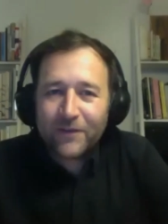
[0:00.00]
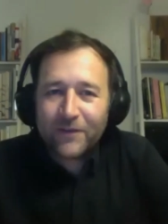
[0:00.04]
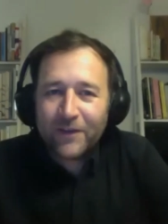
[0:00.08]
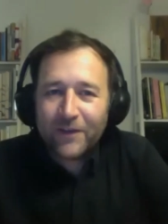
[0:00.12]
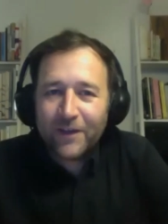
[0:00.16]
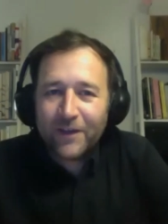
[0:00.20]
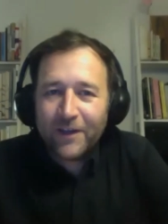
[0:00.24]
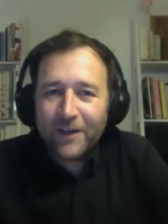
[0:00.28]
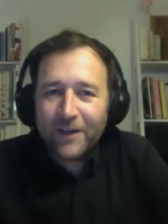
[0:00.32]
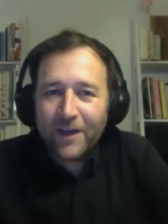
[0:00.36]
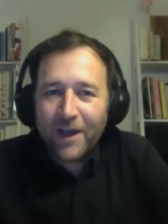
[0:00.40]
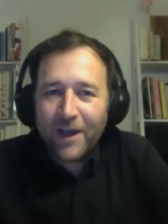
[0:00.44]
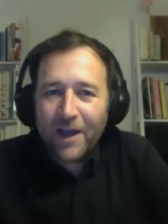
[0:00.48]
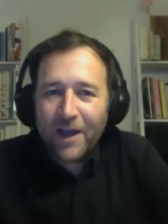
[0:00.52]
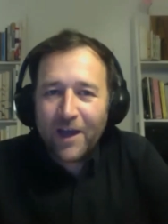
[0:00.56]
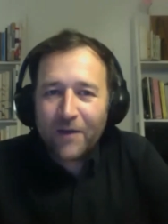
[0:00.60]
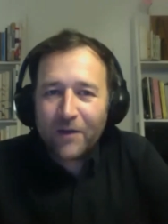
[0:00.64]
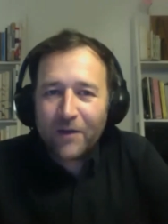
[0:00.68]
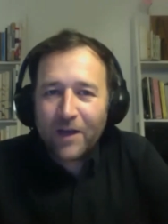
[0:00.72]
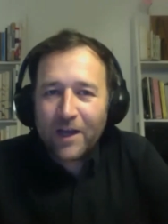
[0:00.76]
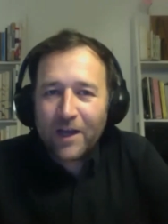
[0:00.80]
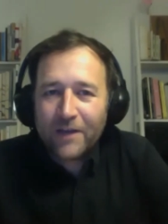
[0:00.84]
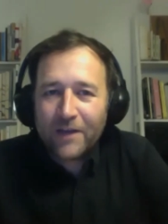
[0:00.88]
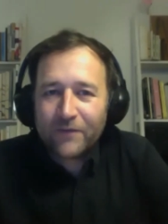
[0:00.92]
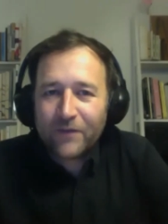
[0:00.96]

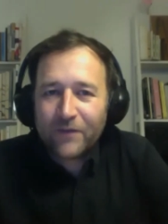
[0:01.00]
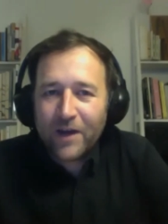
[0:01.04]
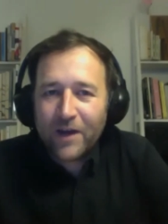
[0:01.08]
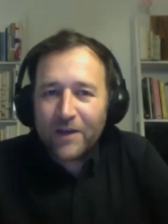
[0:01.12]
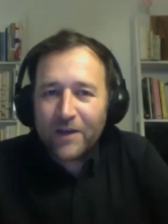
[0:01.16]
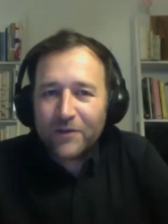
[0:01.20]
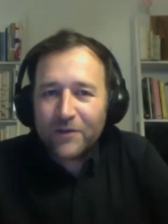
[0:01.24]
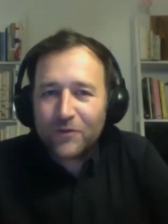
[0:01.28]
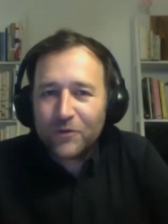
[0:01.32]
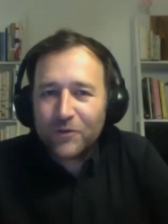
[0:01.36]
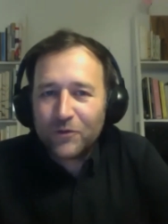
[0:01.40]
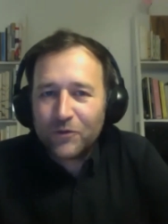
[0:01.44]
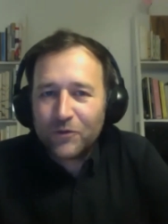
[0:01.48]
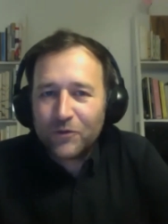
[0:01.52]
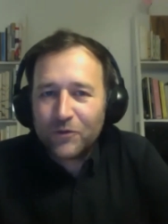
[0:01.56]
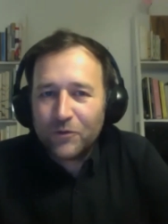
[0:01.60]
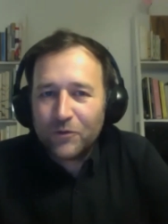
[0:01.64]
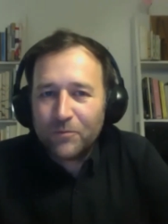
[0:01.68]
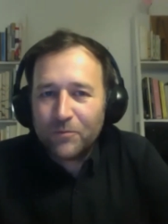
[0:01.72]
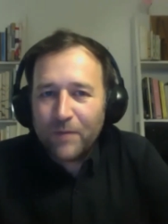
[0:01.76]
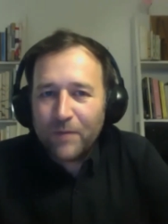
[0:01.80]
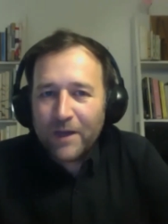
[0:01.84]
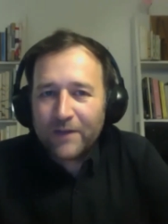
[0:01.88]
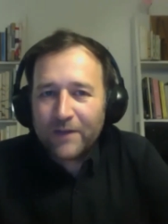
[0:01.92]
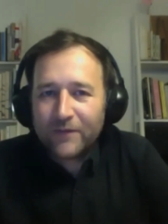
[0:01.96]
I, I tried to, to
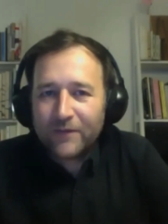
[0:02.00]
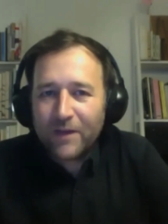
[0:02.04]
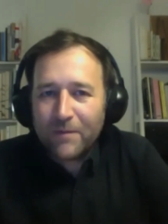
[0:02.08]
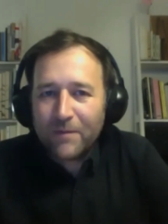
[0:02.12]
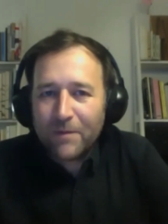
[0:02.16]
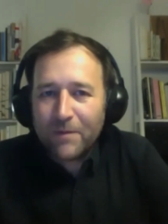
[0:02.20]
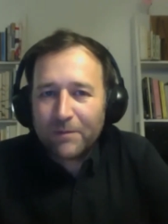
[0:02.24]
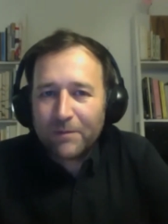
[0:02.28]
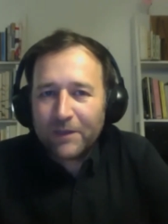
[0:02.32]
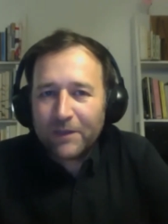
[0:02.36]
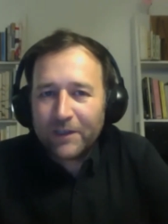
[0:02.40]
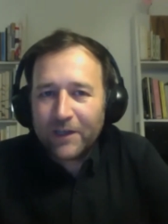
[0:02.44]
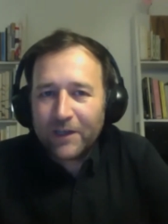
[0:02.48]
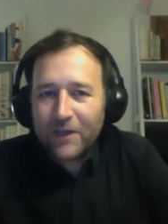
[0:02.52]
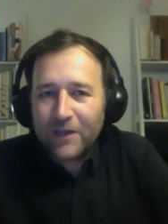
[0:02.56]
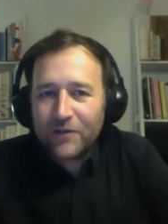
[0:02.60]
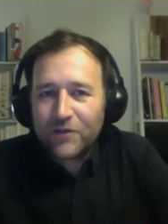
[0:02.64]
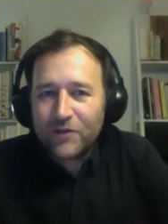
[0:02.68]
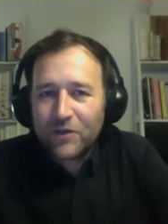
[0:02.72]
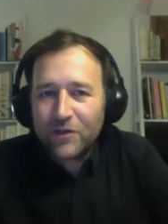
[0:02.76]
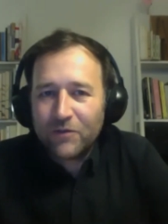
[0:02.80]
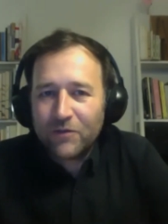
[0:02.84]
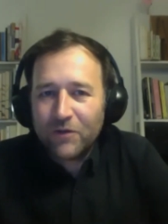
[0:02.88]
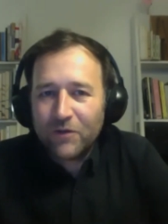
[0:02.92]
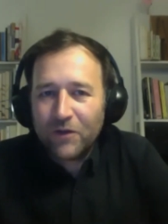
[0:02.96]
make some
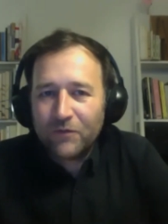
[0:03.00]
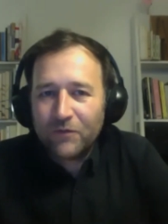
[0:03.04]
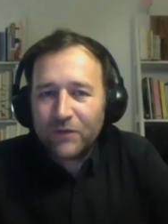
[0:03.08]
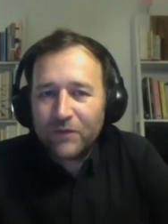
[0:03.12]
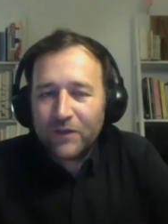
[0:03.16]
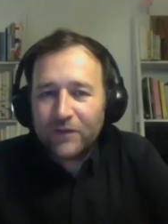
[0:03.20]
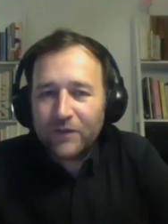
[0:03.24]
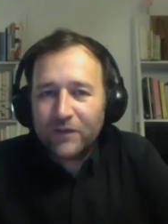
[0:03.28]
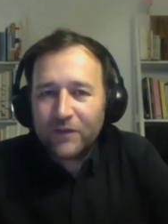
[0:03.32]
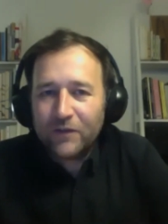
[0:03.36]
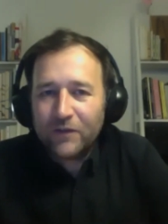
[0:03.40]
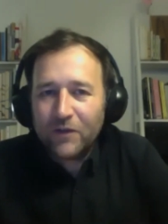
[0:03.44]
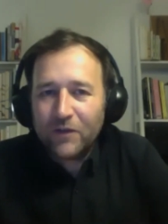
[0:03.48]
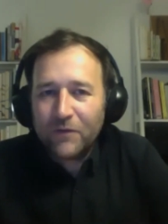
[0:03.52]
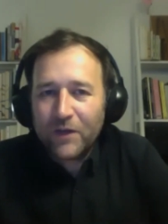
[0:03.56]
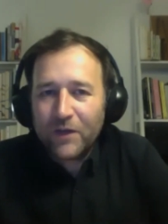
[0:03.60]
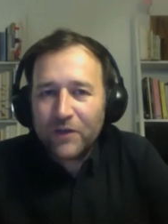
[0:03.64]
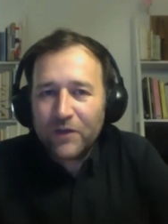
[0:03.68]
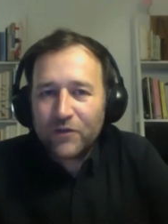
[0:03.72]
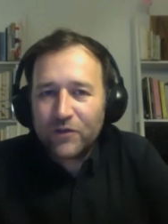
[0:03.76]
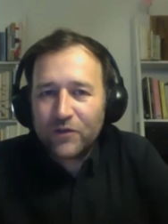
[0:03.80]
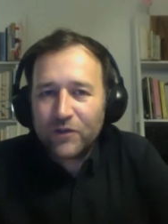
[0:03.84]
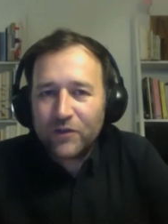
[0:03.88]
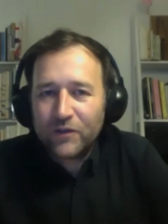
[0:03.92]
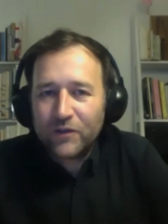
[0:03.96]
application of this
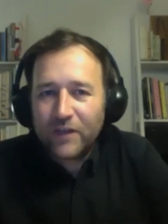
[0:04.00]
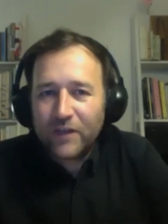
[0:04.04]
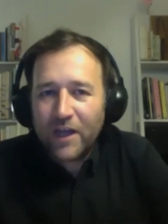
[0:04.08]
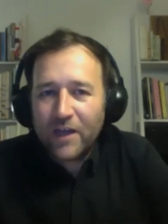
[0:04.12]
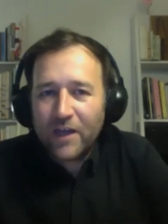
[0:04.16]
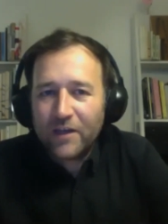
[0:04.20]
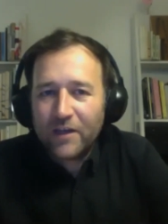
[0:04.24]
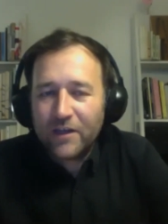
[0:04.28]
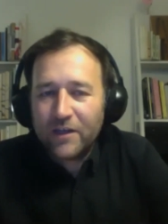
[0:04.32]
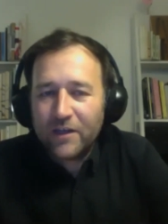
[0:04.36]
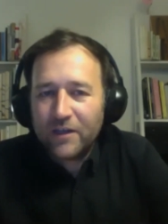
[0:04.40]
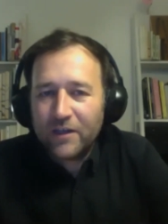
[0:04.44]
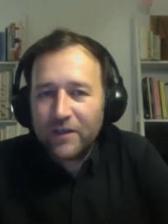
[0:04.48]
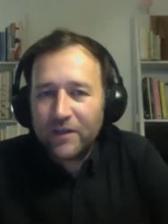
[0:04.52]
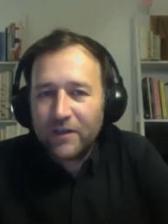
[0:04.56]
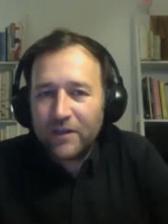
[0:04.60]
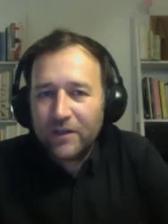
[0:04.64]
innovation done in,